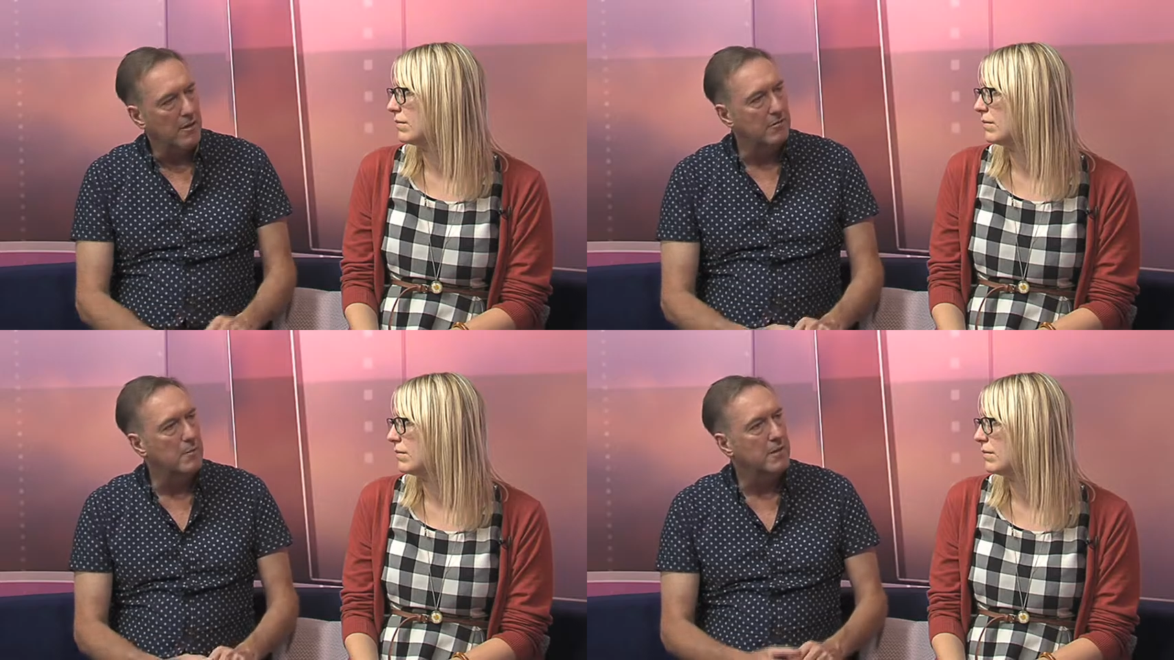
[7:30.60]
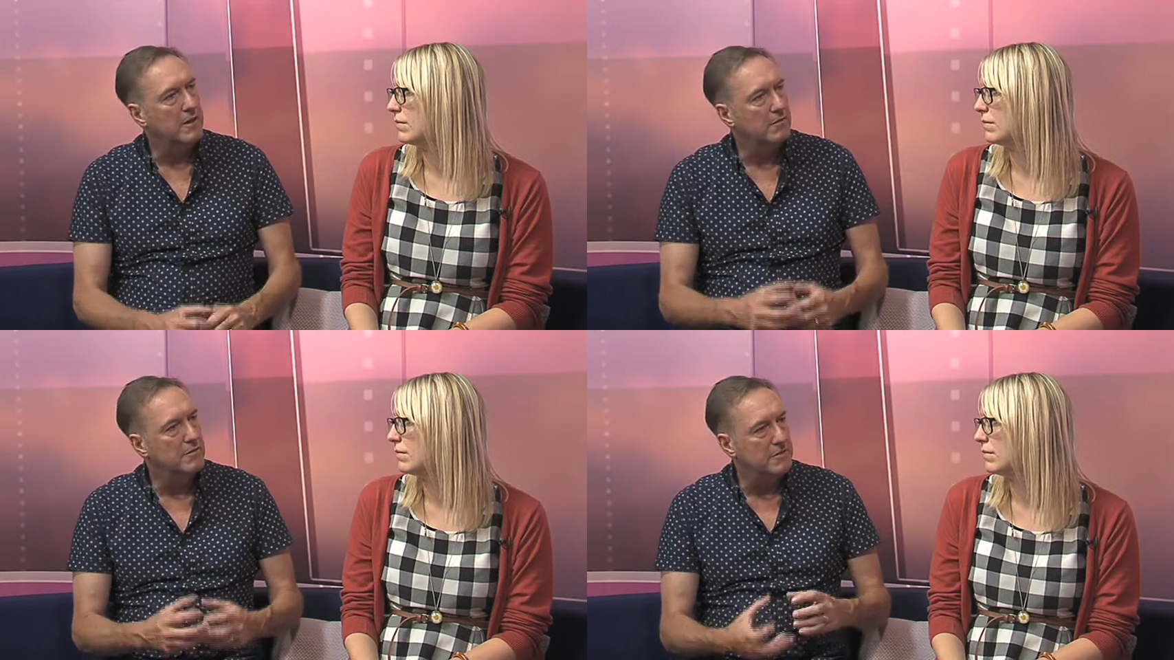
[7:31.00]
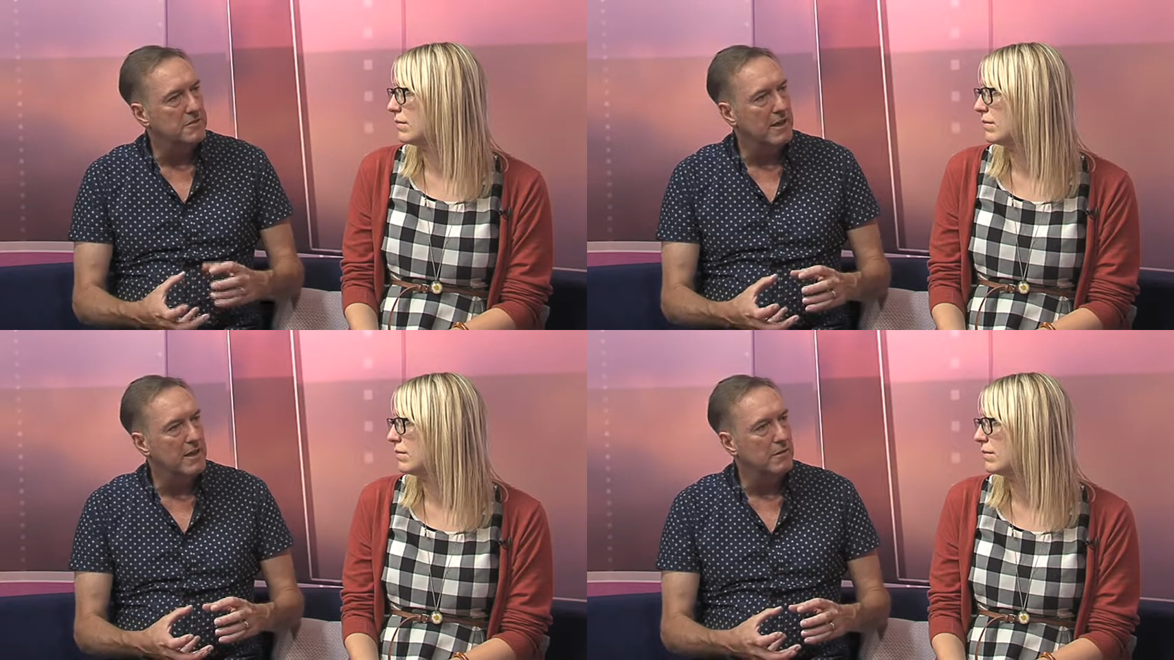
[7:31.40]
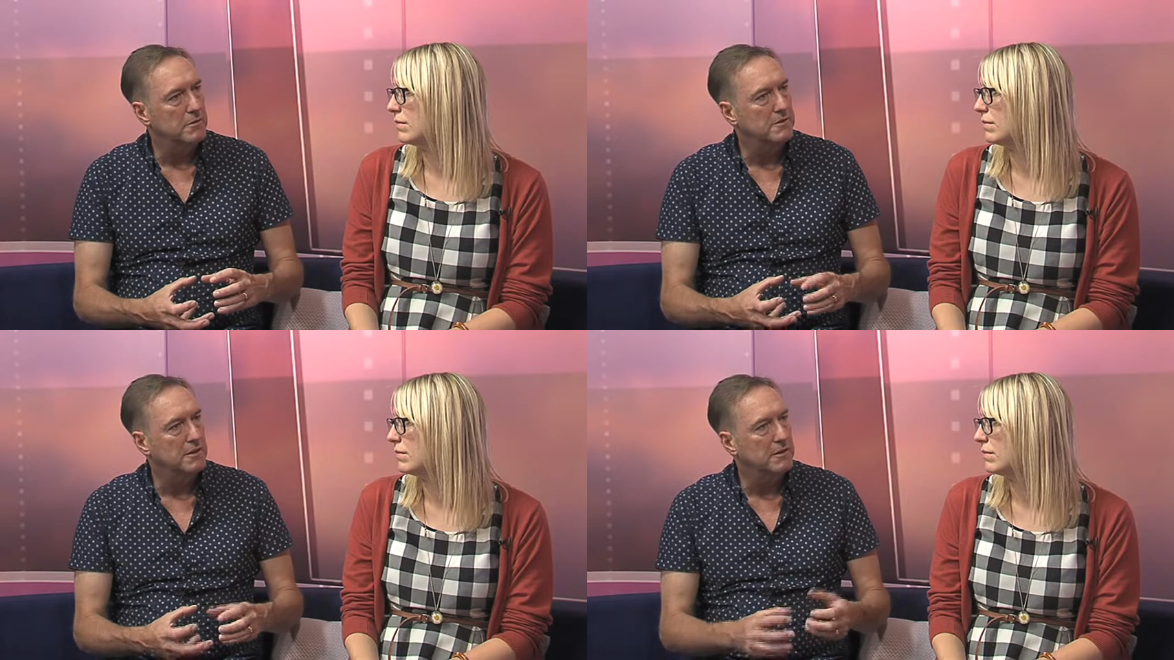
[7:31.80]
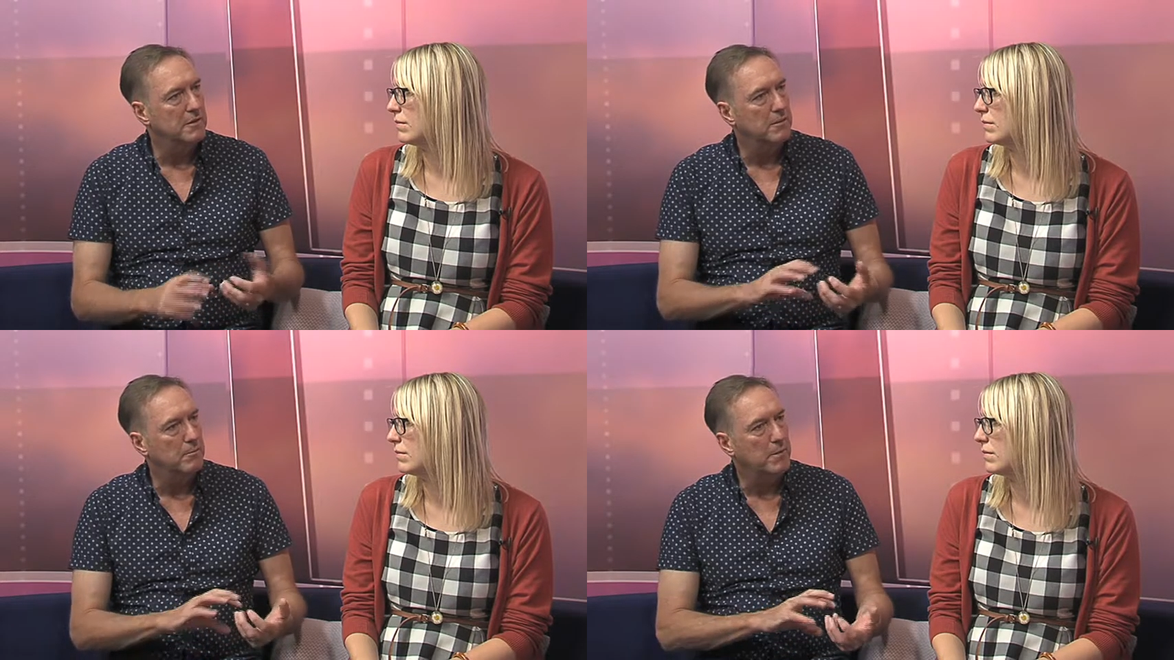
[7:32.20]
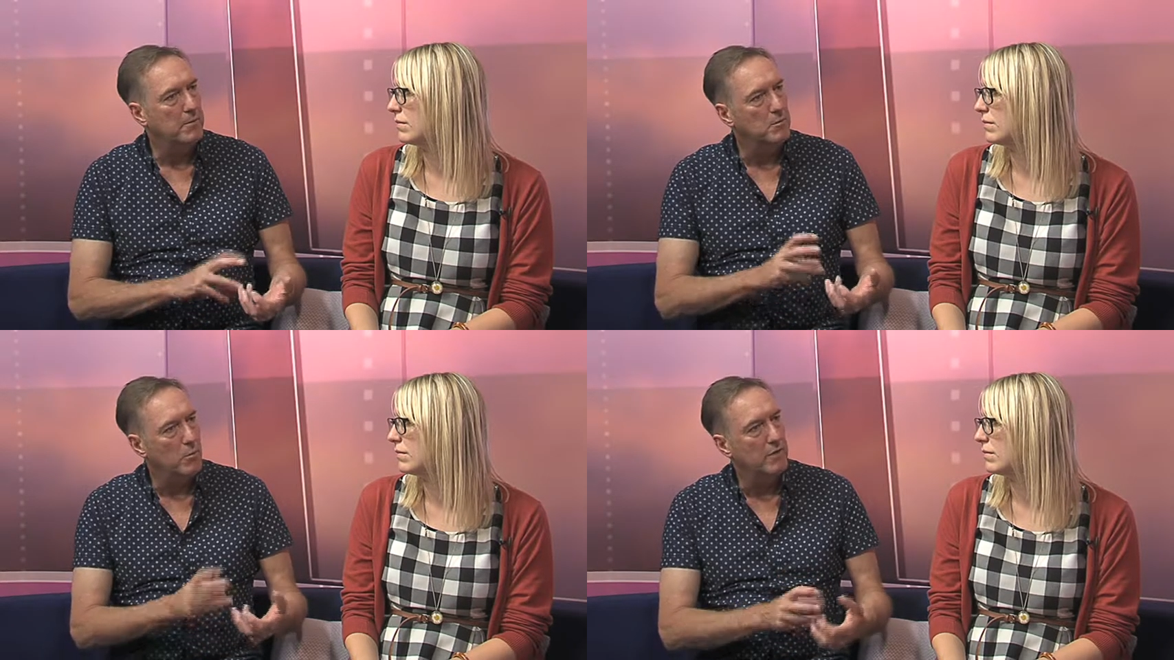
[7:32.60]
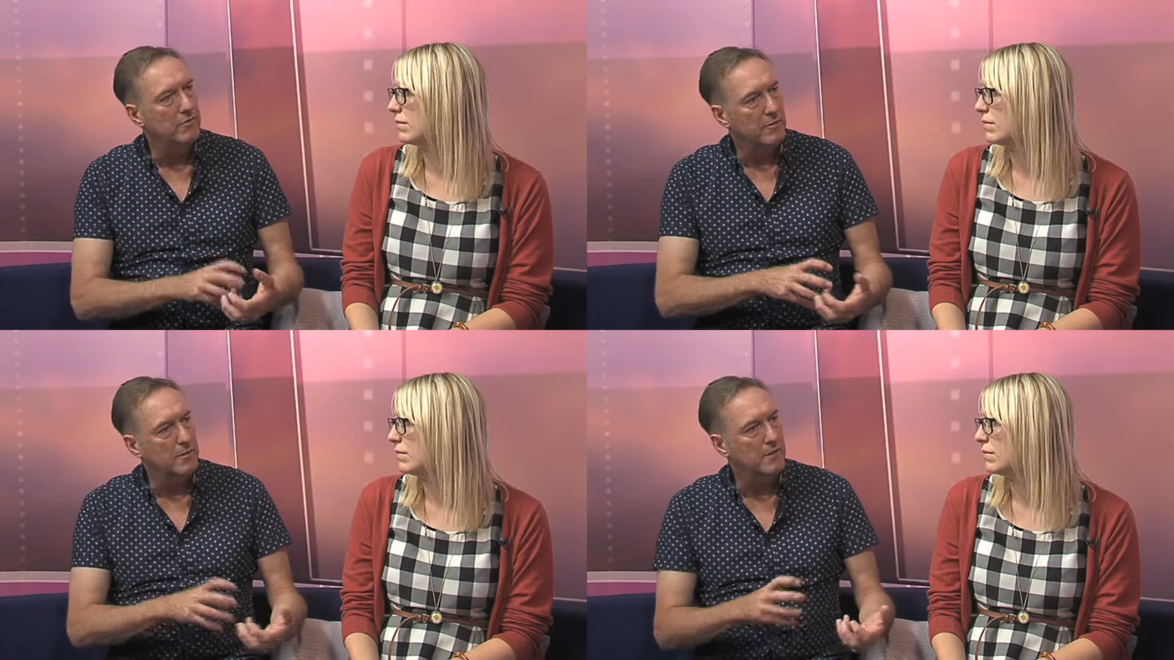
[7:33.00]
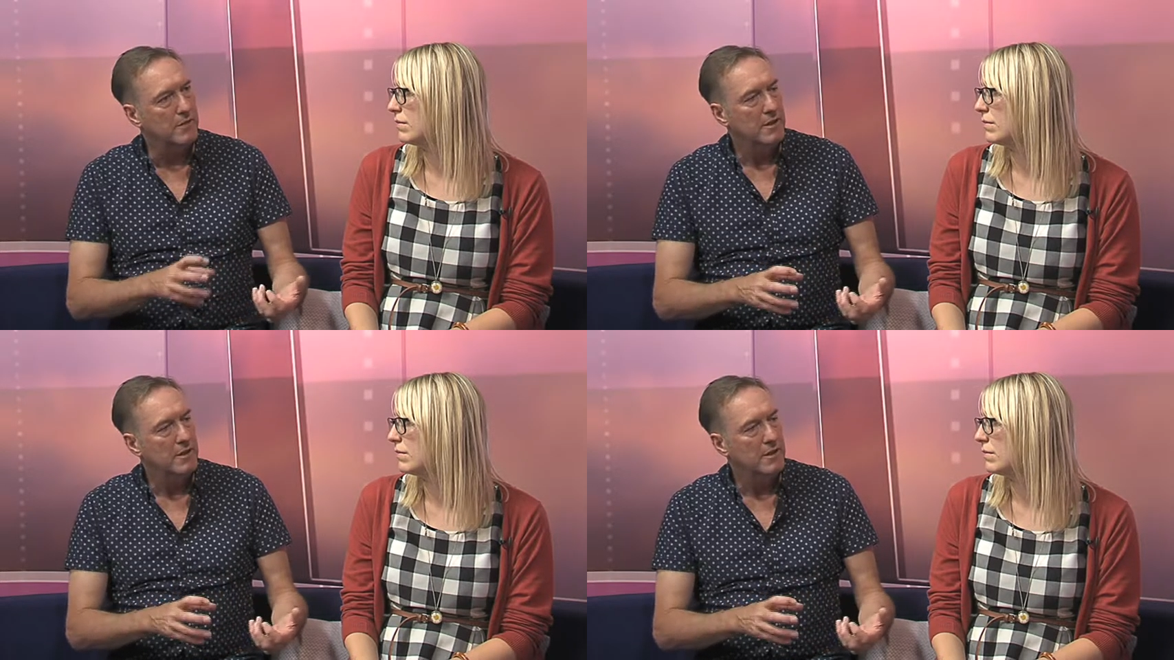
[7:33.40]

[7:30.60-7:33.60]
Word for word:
Speaker 1: replica of the cell, so that you know people can work from it,